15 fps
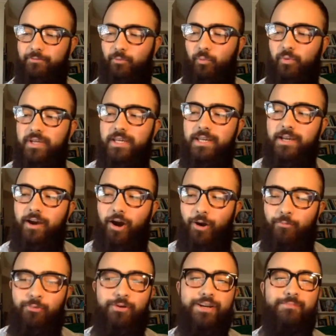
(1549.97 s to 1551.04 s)
we are
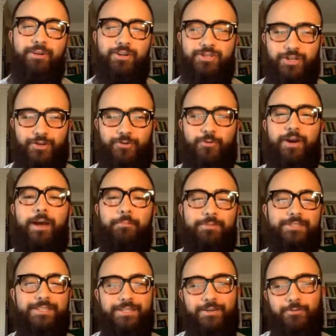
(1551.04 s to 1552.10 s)
pretty much
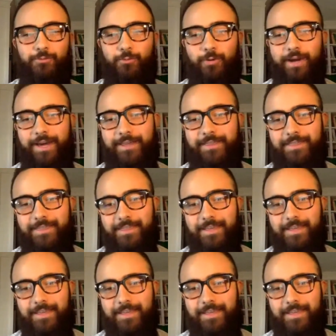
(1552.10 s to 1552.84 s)
equipped with